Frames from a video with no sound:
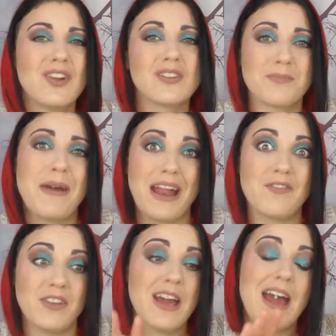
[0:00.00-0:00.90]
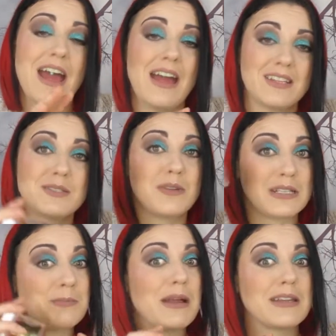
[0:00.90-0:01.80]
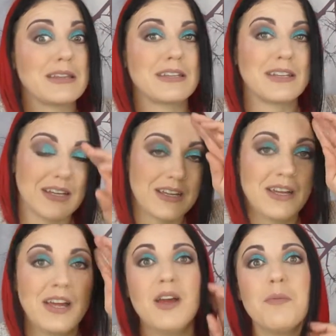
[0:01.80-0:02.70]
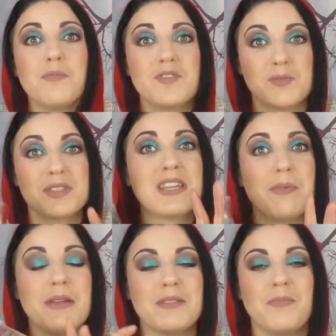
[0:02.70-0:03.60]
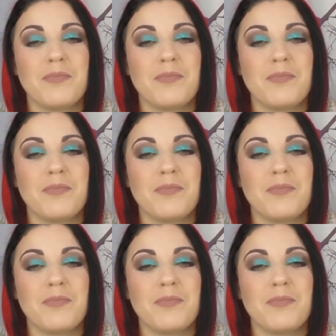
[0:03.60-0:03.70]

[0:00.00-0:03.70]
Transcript: not bad for your hair. It's better than some semi...